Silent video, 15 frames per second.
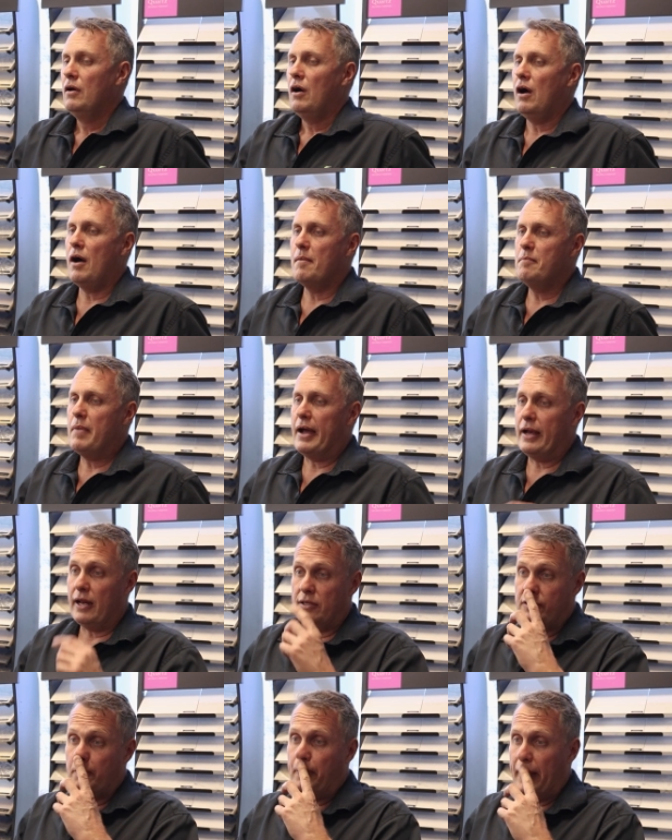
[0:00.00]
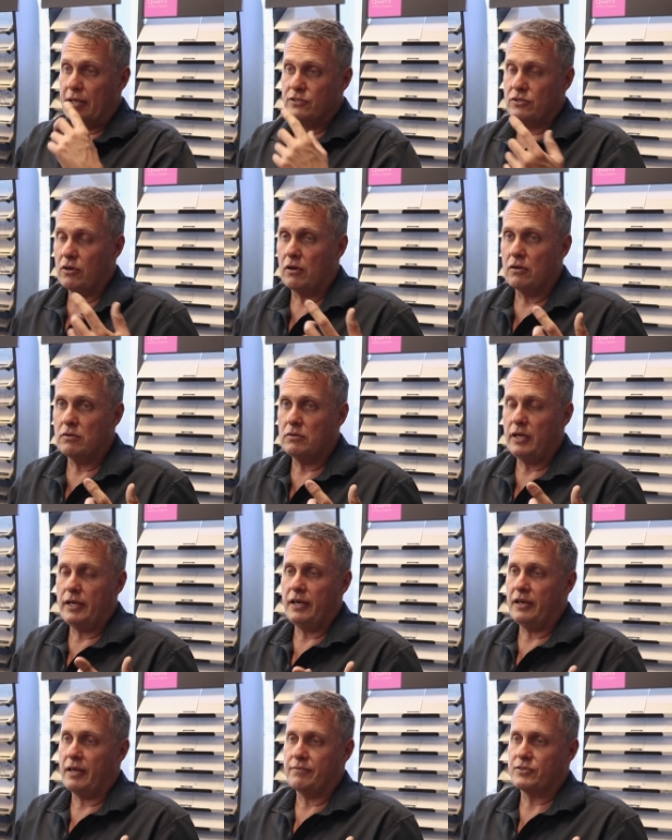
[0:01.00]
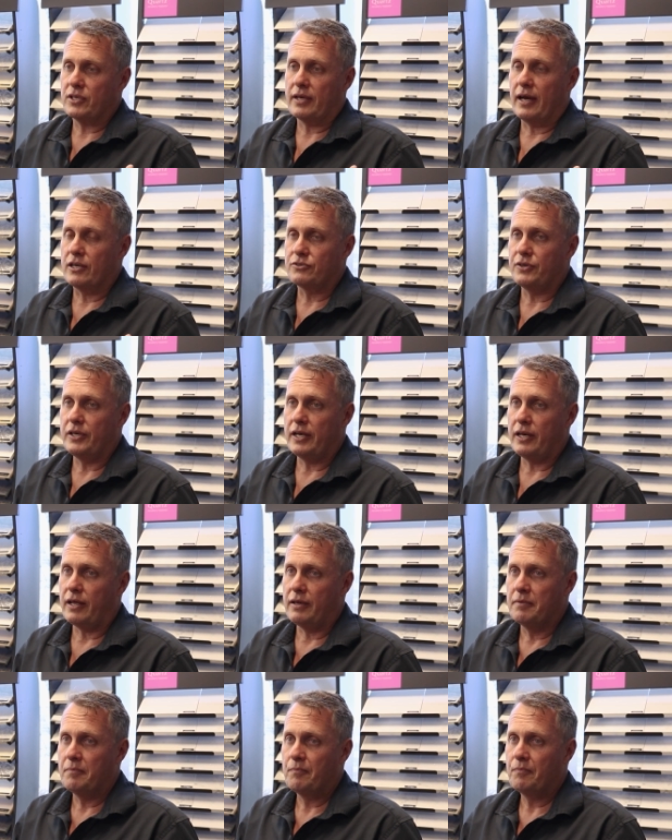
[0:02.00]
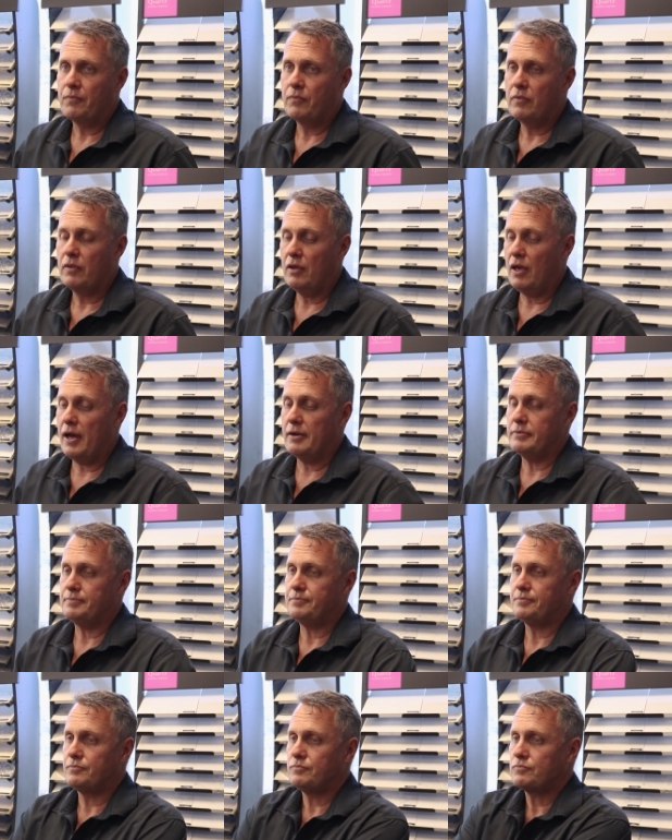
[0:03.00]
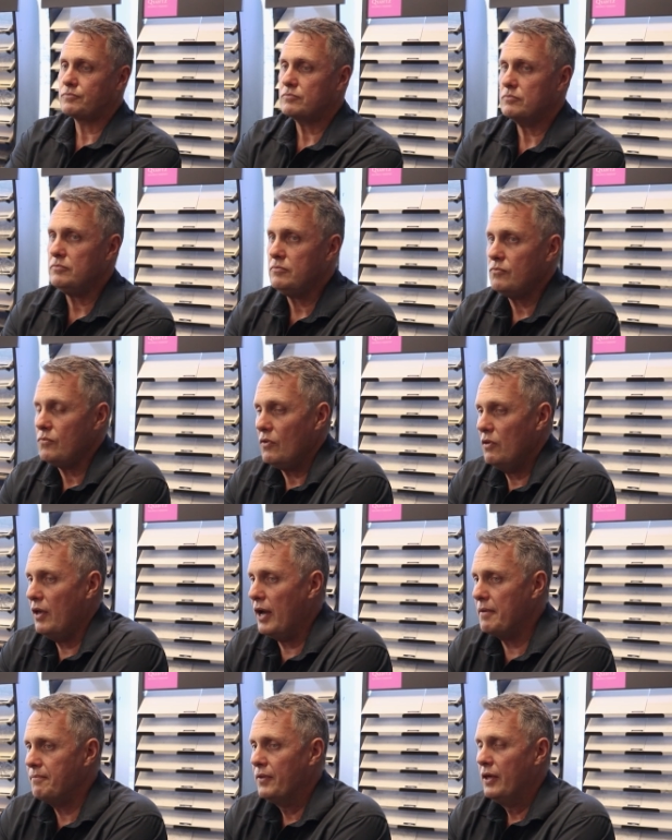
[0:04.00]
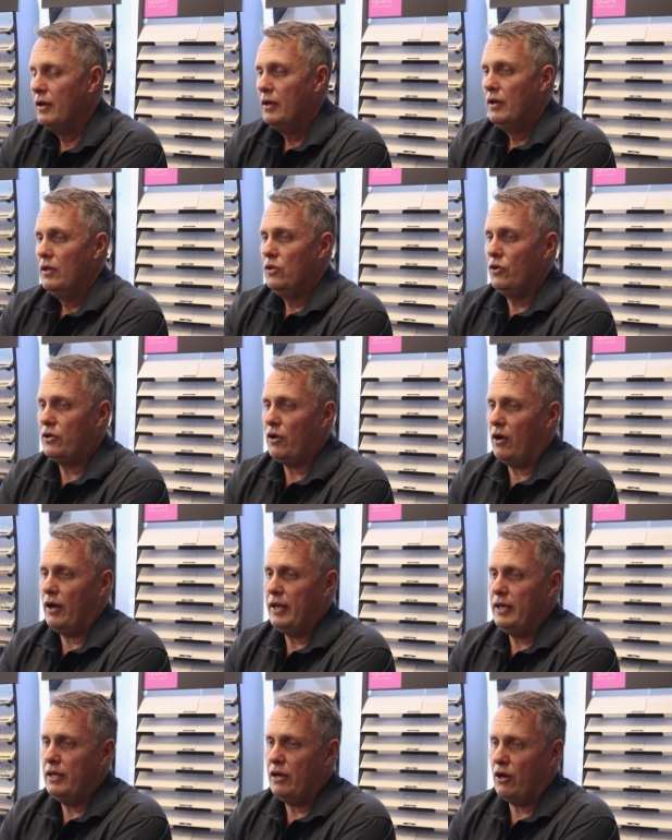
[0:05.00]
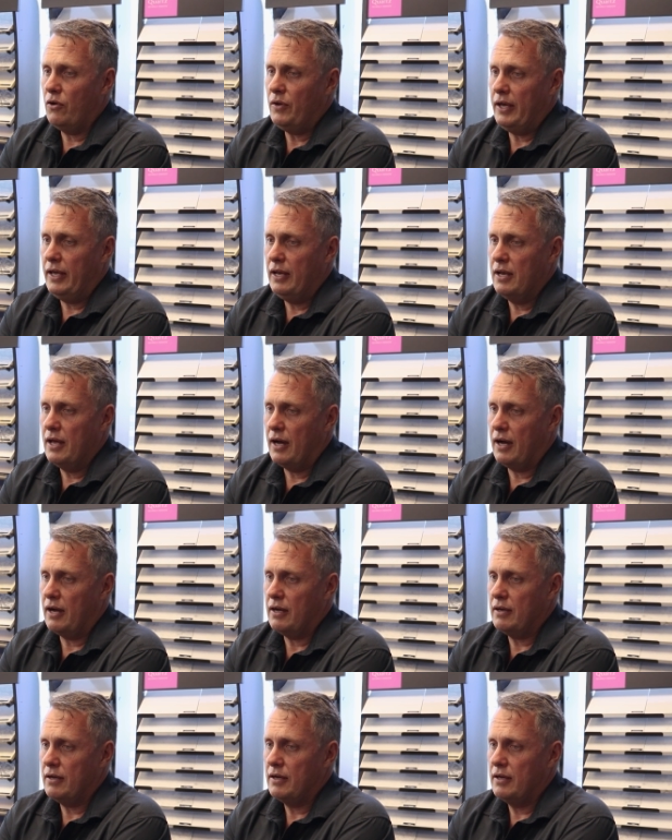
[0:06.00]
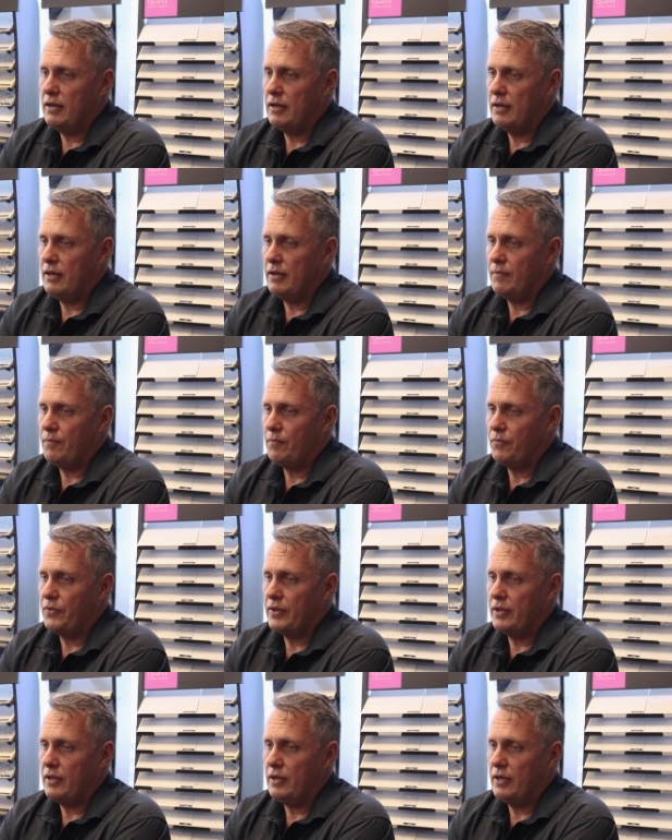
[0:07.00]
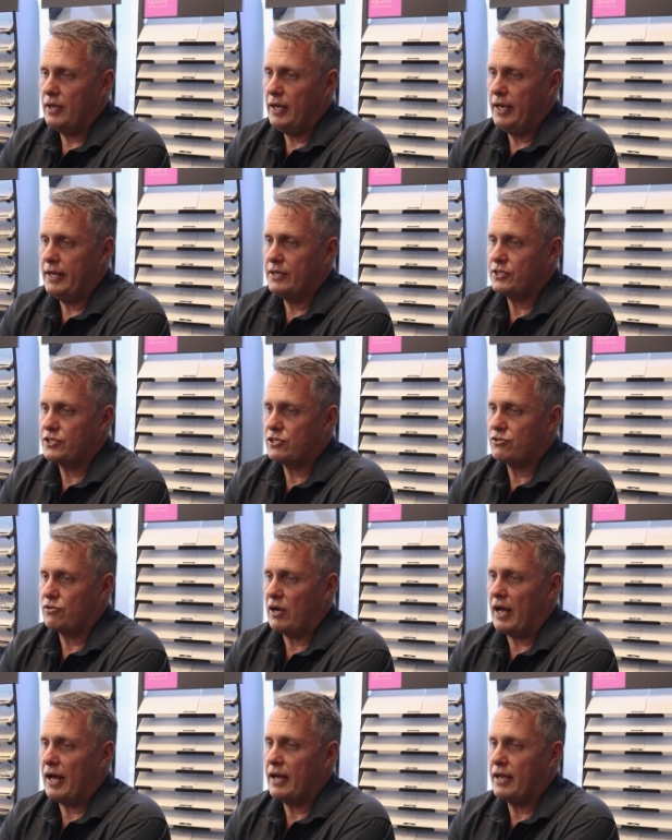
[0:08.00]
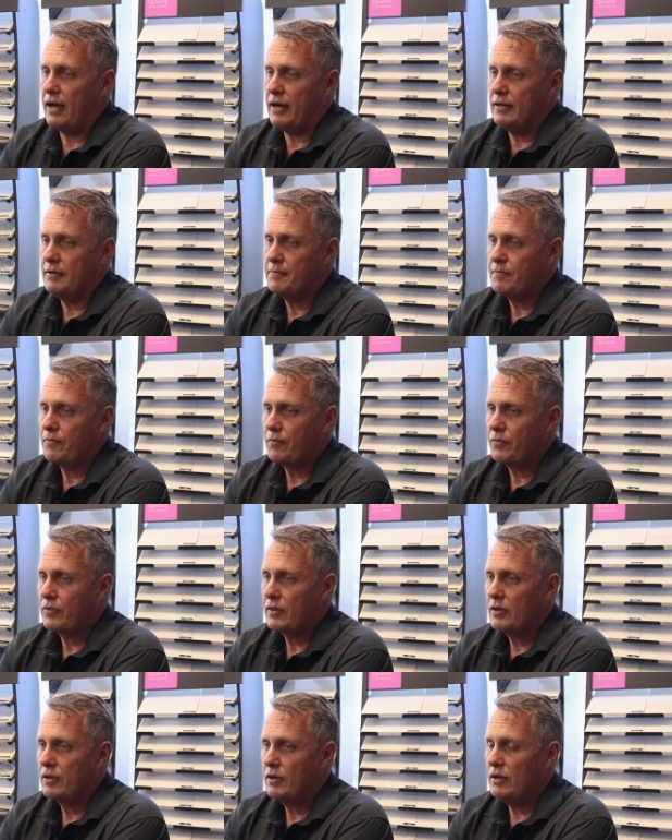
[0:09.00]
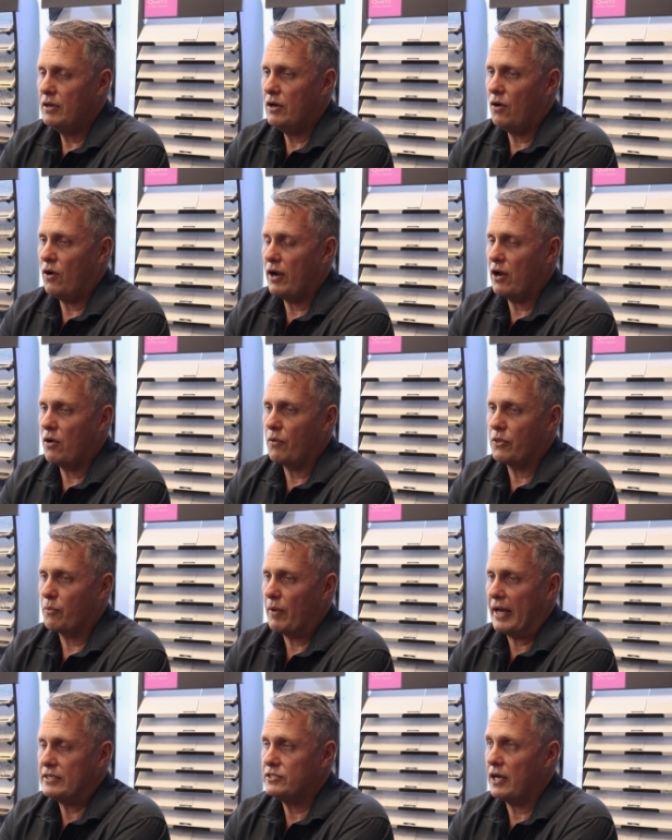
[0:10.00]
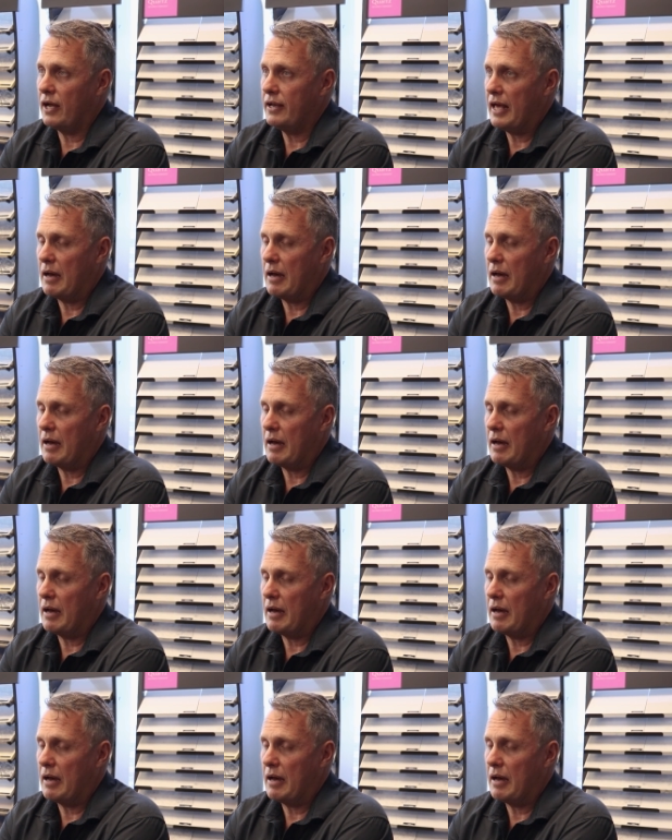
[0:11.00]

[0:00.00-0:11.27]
Oh, mate, it depends on. He didn't give us a country, did he? No, not a country. Yeah. Look, I, you know, in uh, in Australia, you know, I don't know what the rates are